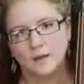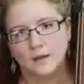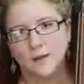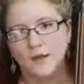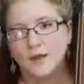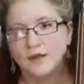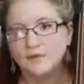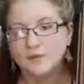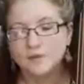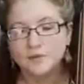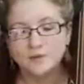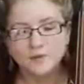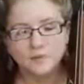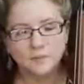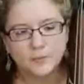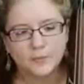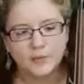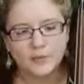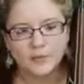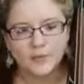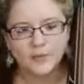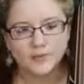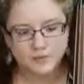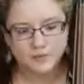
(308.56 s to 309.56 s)
If you don't don't
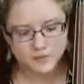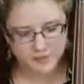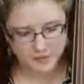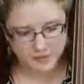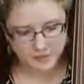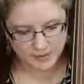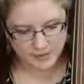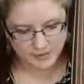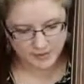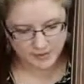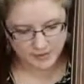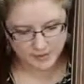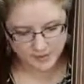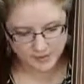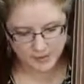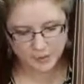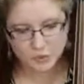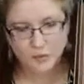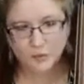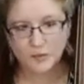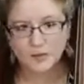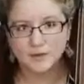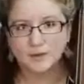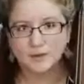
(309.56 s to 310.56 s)
play an instrument,
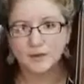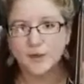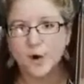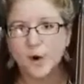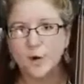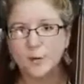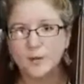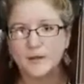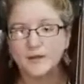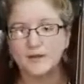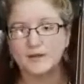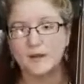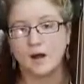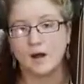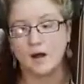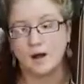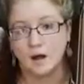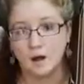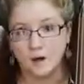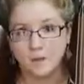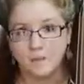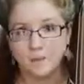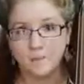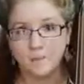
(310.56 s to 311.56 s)
you can always
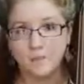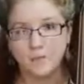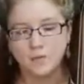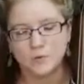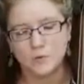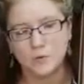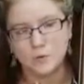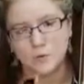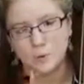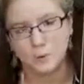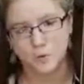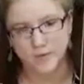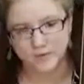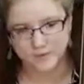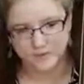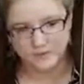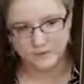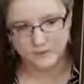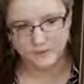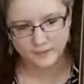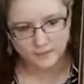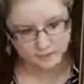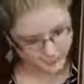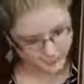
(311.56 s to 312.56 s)
hum or whistle.